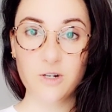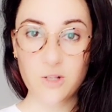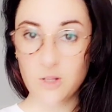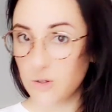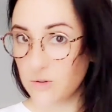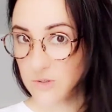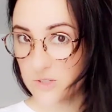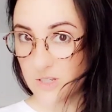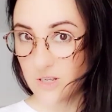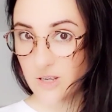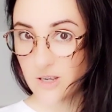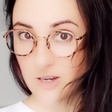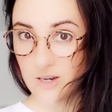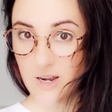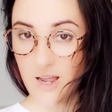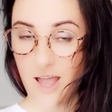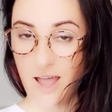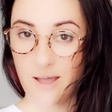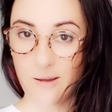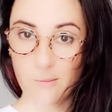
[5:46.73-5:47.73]
clothes on
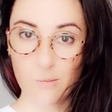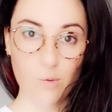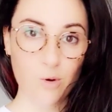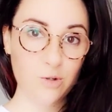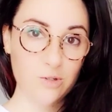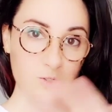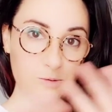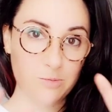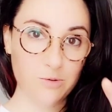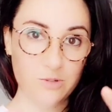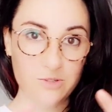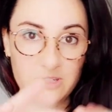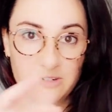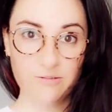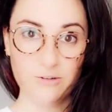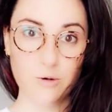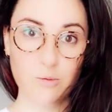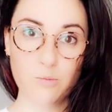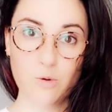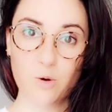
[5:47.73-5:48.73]
at multiple
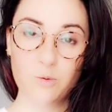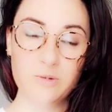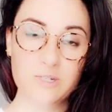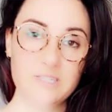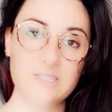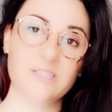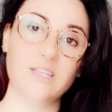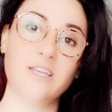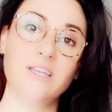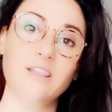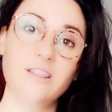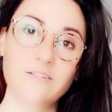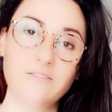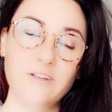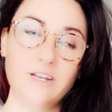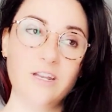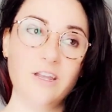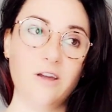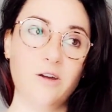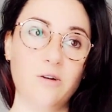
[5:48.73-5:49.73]
different moments in the
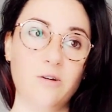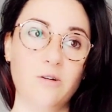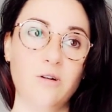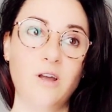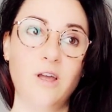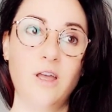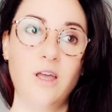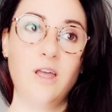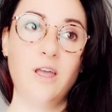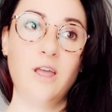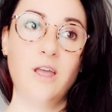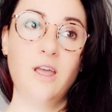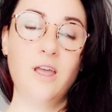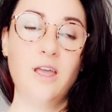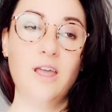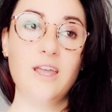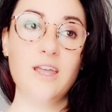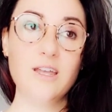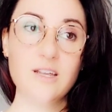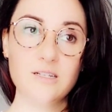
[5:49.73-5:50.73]
video.
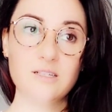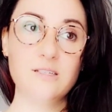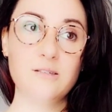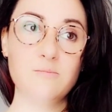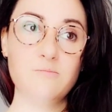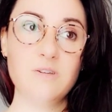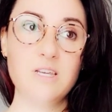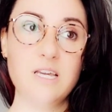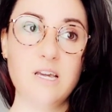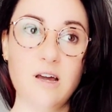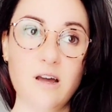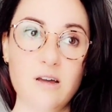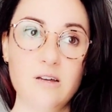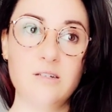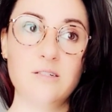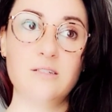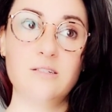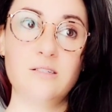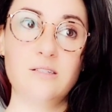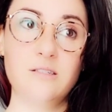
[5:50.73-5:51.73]
It's
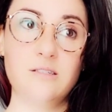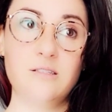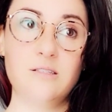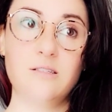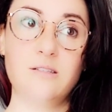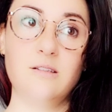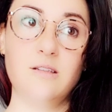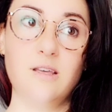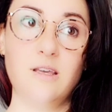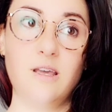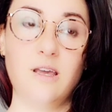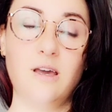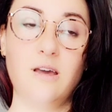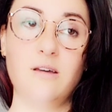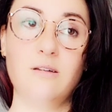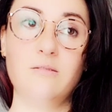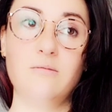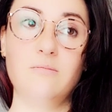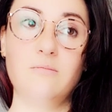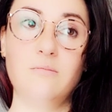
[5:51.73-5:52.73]
because
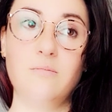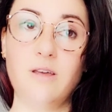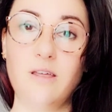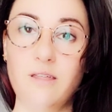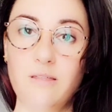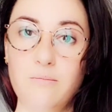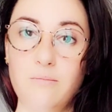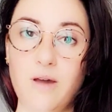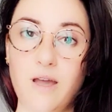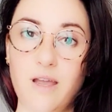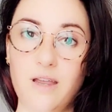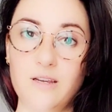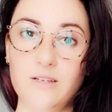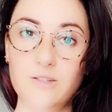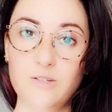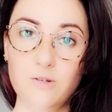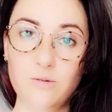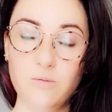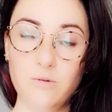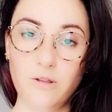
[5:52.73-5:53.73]
my
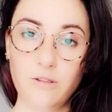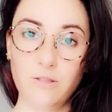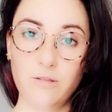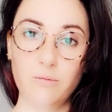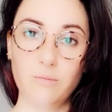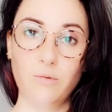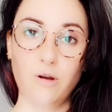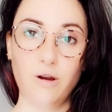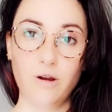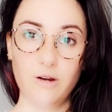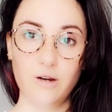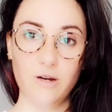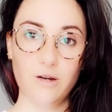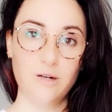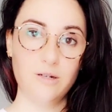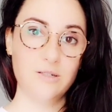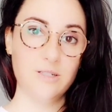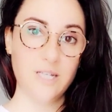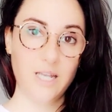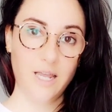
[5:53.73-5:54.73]
2-month
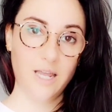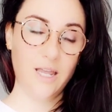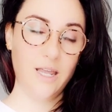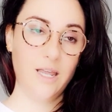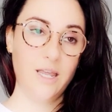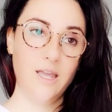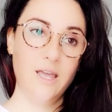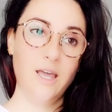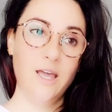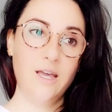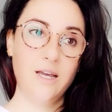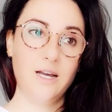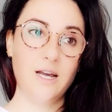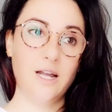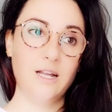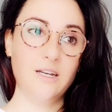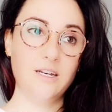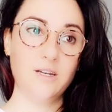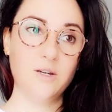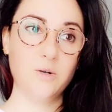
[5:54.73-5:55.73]
marker day
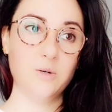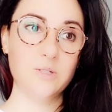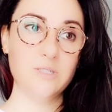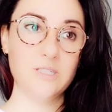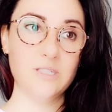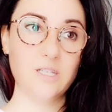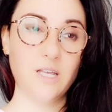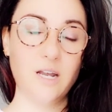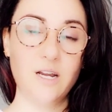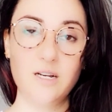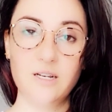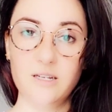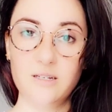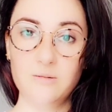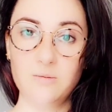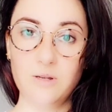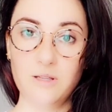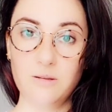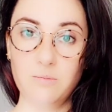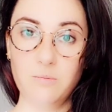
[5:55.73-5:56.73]
kind of coincided
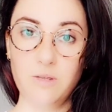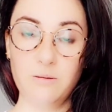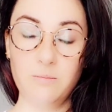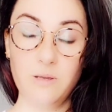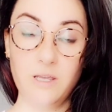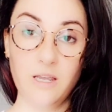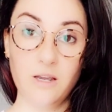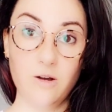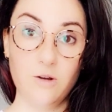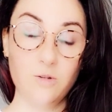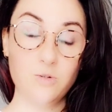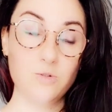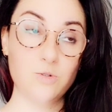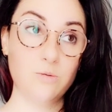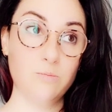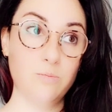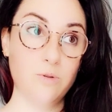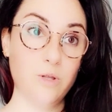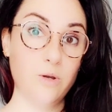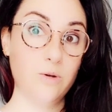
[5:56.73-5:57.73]
with me being ultra
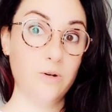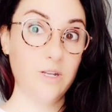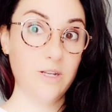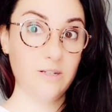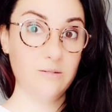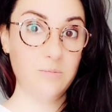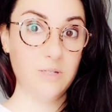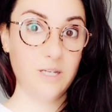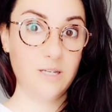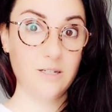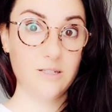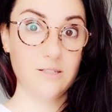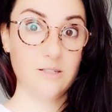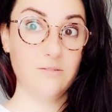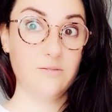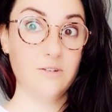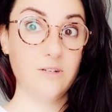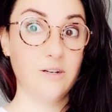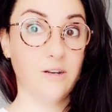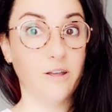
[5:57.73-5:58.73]
bloated because
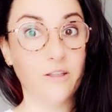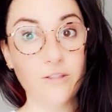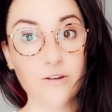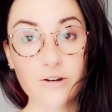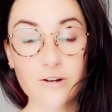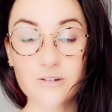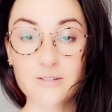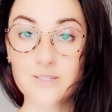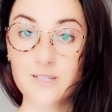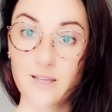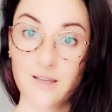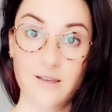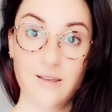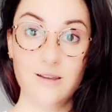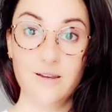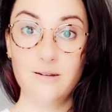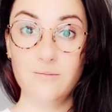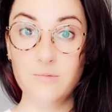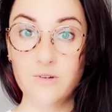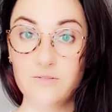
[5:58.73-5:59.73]
of another
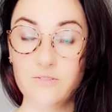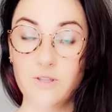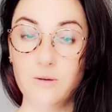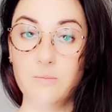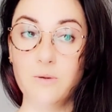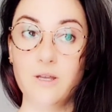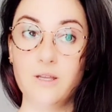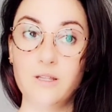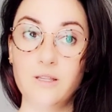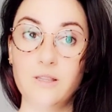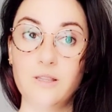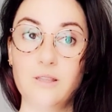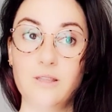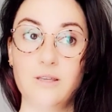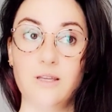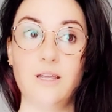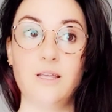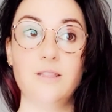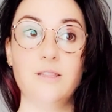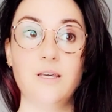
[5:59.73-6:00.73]
time of the month,
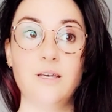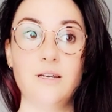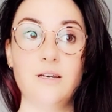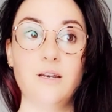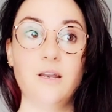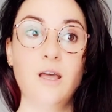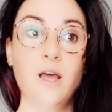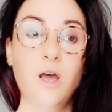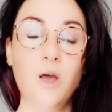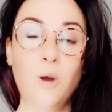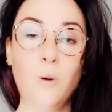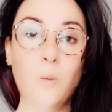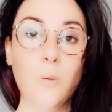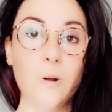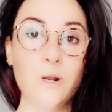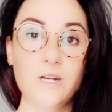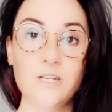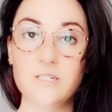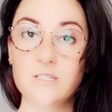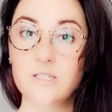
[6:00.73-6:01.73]
and then
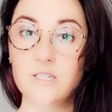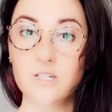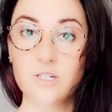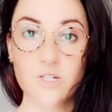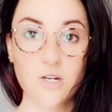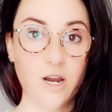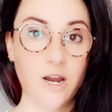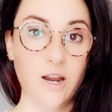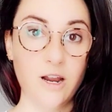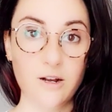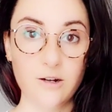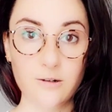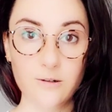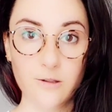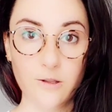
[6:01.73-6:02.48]
wanting to try on